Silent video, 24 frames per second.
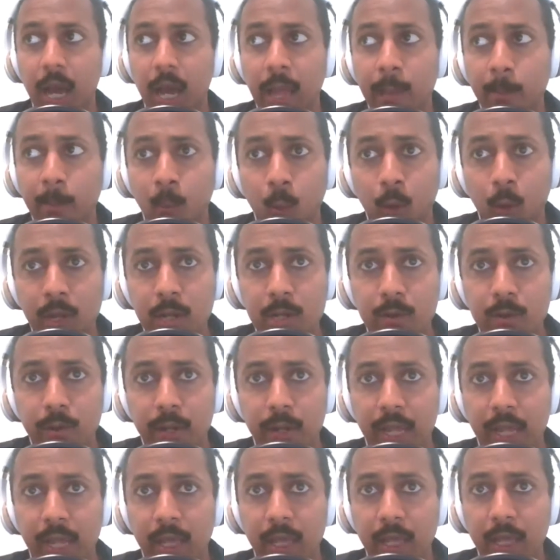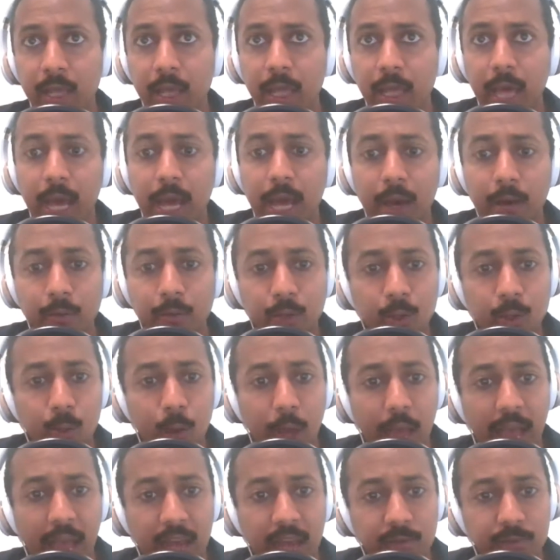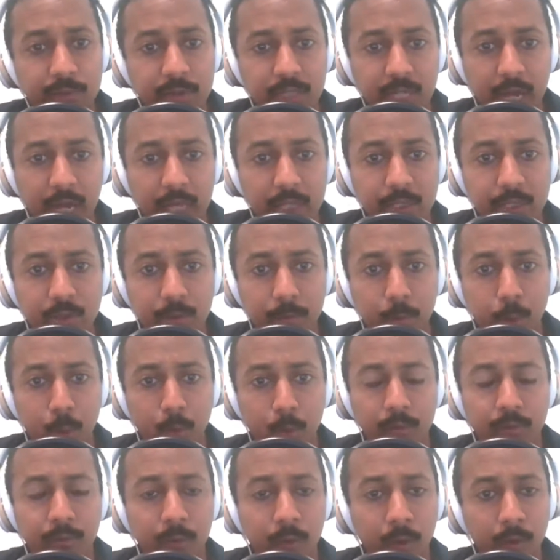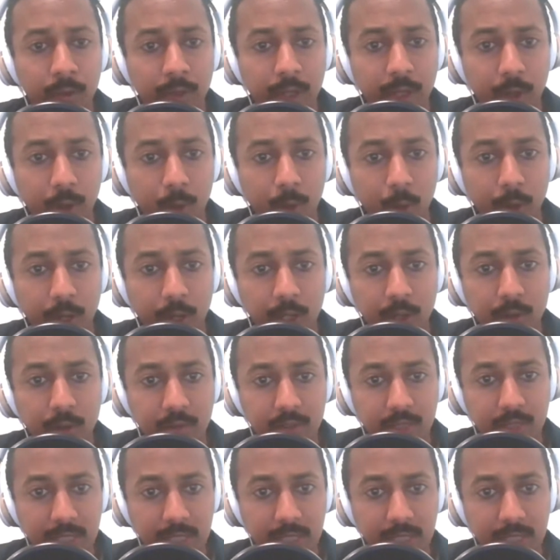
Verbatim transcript: I'm wondering how do you advertise your portfolio when you're